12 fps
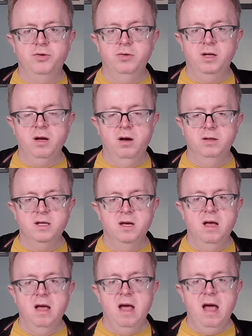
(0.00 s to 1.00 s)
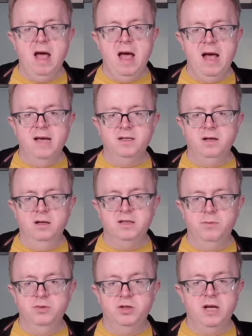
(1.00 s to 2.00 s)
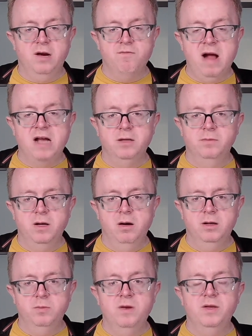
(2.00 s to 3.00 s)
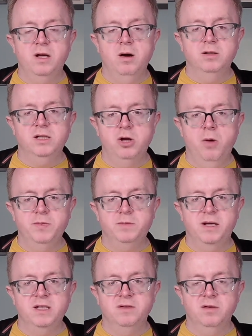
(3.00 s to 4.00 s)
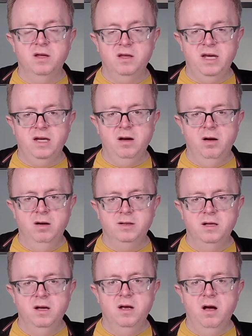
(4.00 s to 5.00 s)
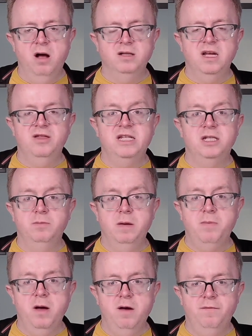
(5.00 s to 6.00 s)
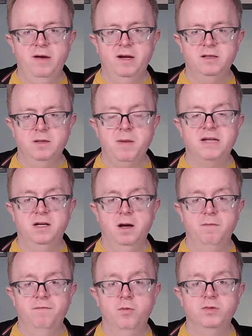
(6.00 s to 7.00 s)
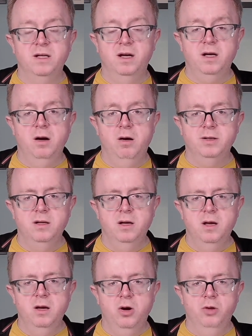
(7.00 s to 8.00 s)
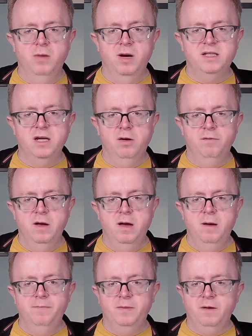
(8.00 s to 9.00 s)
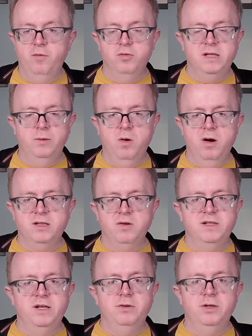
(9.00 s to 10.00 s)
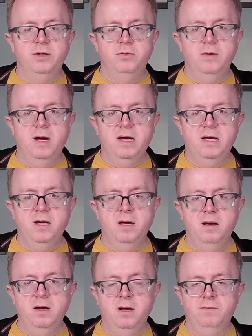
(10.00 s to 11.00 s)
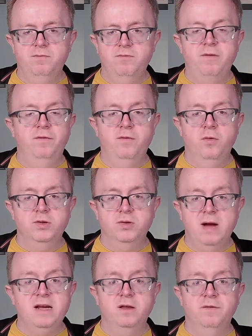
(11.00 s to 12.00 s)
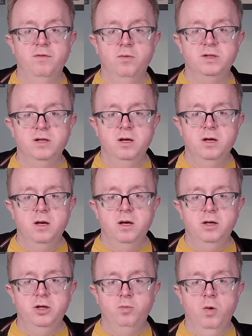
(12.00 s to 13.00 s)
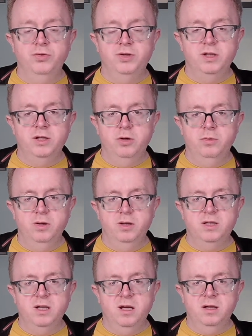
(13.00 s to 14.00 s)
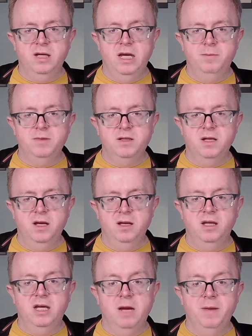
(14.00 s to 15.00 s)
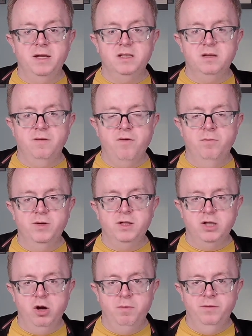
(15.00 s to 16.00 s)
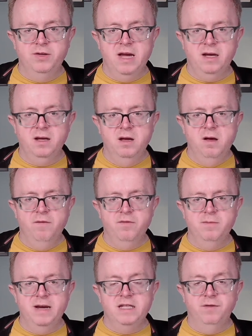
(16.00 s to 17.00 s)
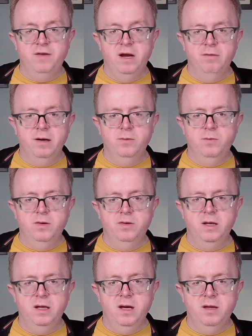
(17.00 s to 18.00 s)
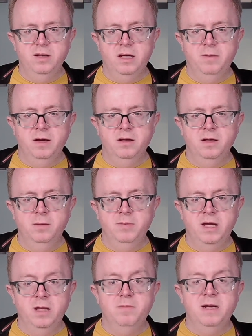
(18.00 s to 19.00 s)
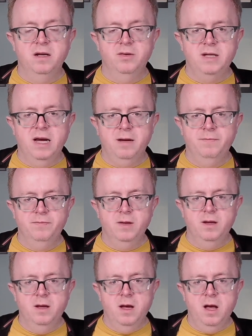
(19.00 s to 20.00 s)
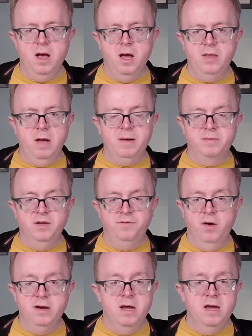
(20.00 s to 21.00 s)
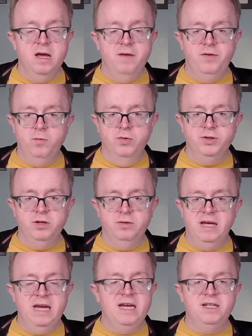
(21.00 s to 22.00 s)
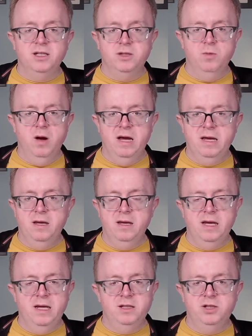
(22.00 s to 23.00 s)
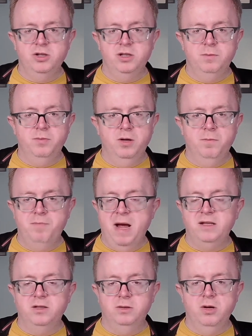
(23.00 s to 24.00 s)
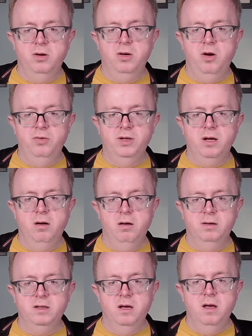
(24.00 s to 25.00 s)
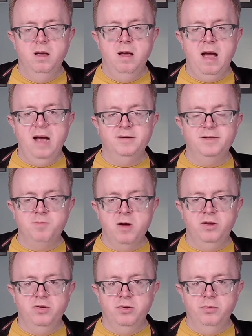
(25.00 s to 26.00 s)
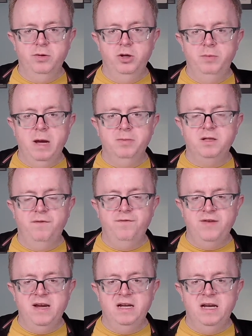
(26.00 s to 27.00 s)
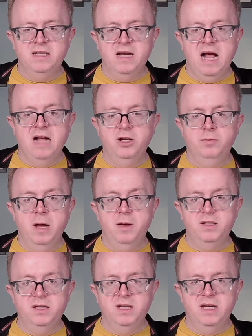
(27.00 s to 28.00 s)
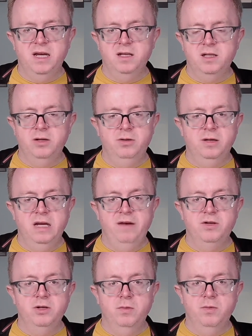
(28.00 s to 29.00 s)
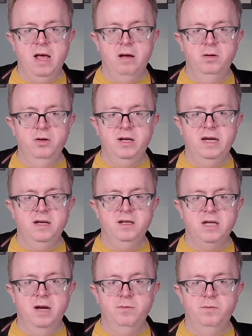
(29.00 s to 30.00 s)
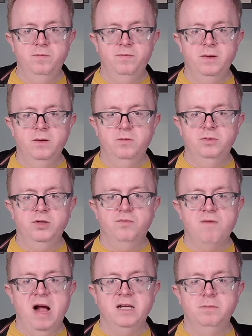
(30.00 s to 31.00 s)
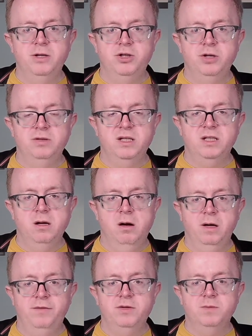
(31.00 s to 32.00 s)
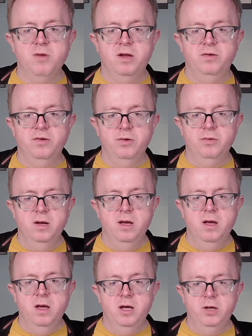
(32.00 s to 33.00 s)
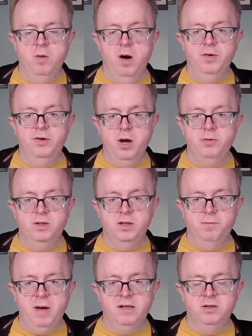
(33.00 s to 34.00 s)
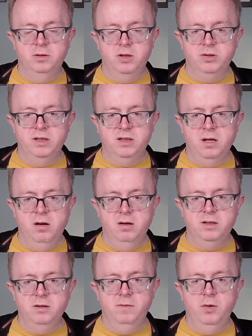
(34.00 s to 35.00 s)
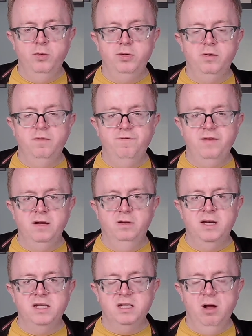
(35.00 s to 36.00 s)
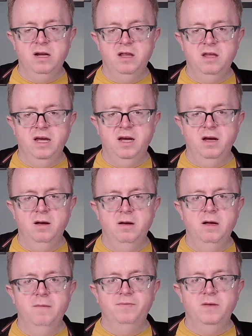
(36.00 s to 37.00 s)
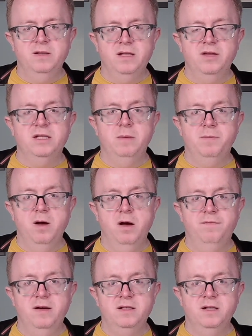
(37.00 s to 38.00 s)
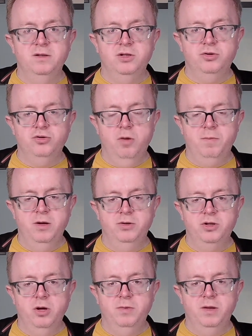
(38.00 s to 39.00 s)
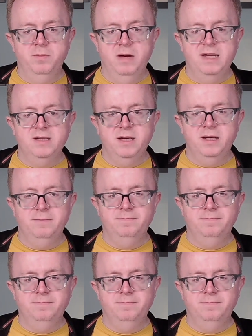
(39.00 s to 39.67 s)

the cards and I'll say we'll just take a random card, and when the card stops because of the thick card, I'll say this will be perfect. So basically I'm forcing a card on myself. Forcing wise, obviously you can do a riffle force or any other force you want to do that keeps the gimmicks from the top of the deck from interfering with the gimmick that will be in the middle of the deck. That'll be absolutely fine. If you want to, the easiest way is just to put a pencil dot on the card and spread through. You'll be able to feel it and you'll be able to see it. So you can even do it without looking, saying, we'll just randomly choose this card. If you spread through, you either note the pencil dotted card or you can feel that it's slightly thicker. So this will be perfect and just drop it on top of the plastic.